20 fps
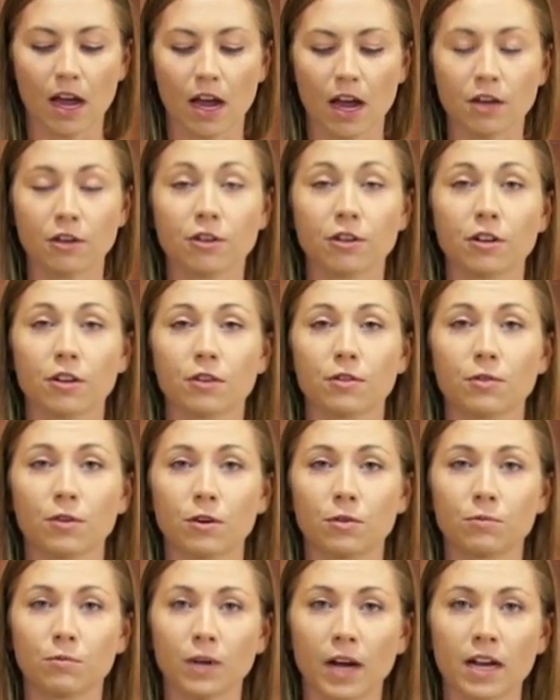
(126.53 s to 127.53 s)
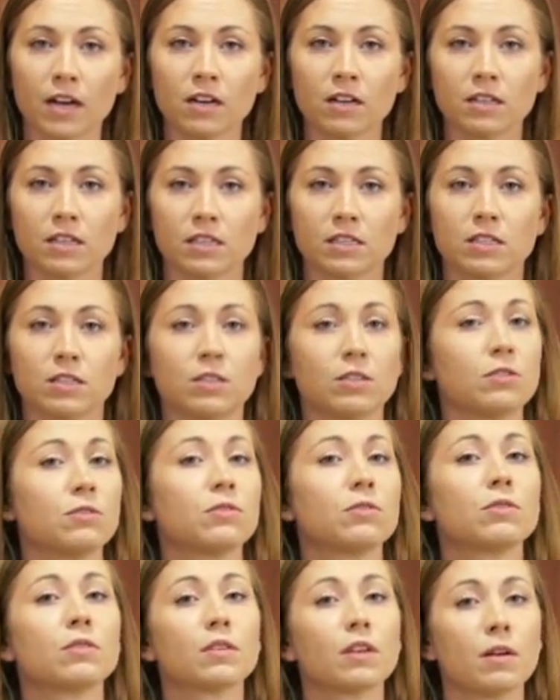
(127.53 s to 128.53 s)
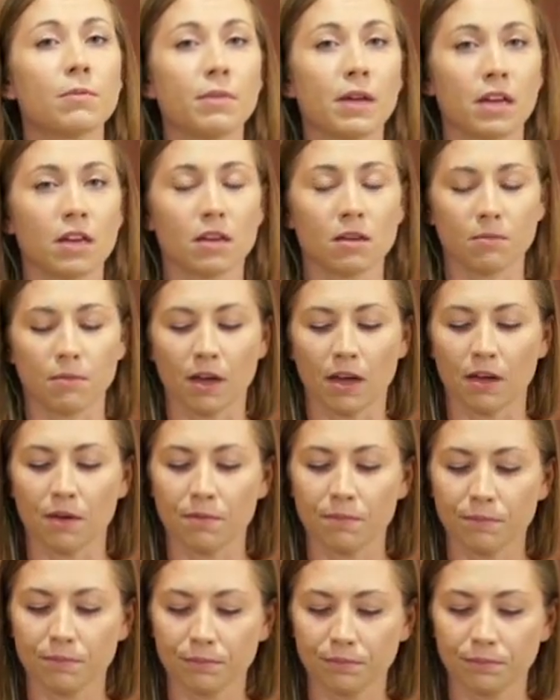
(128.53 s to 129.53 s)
and you're gonna throw it right on into a baking pan.